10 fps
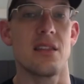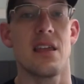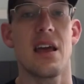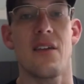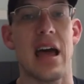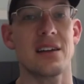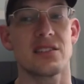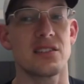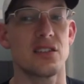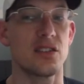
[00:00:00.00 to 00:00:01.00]
they have
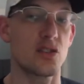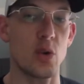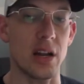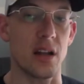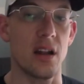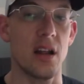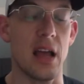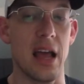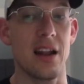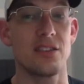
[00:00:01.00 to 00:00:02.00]
access to this credit,
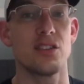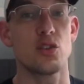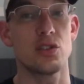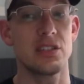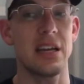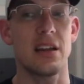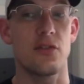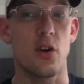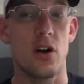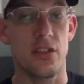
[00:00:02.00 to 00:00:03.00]
and it's in good standing
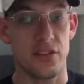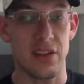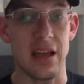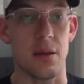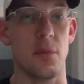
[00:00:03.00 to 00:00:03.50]
for all this time.